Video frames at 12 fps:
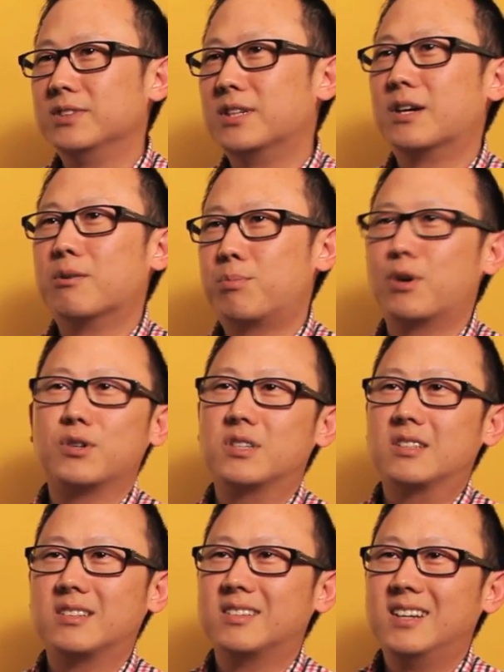you know,
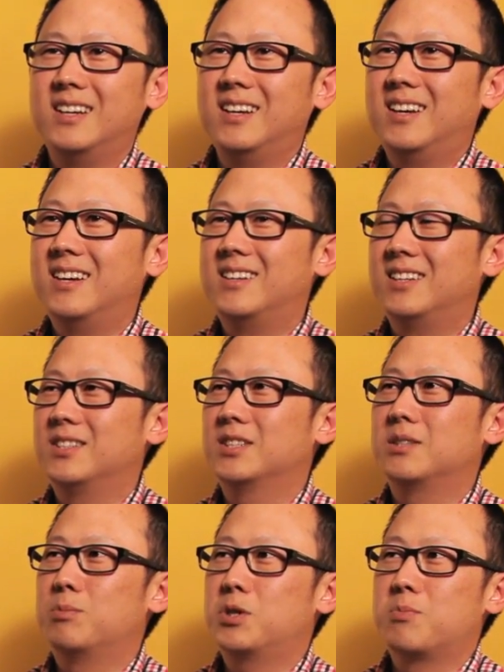person and not just
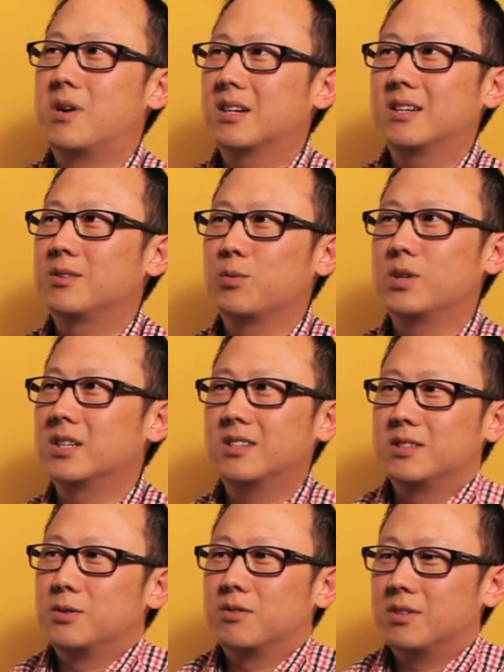some schmuck wanting to
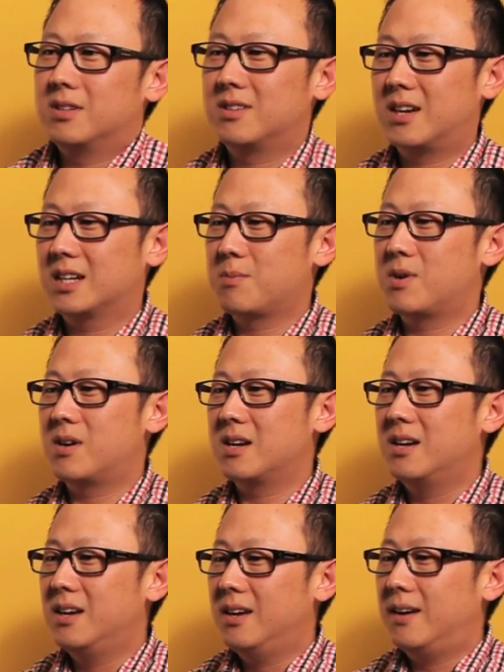do a, a documentary.
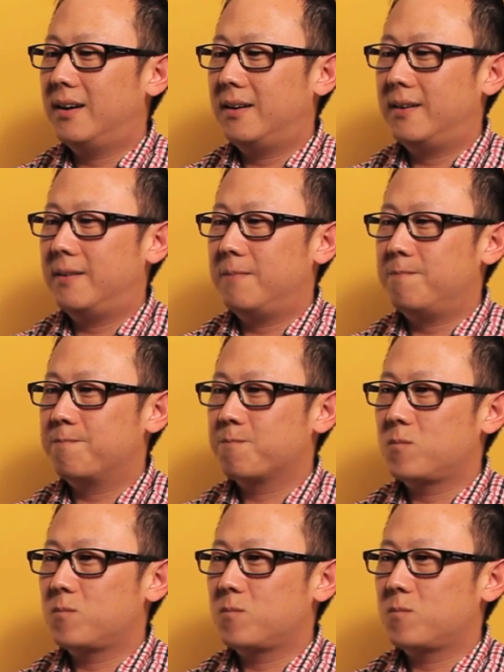Um,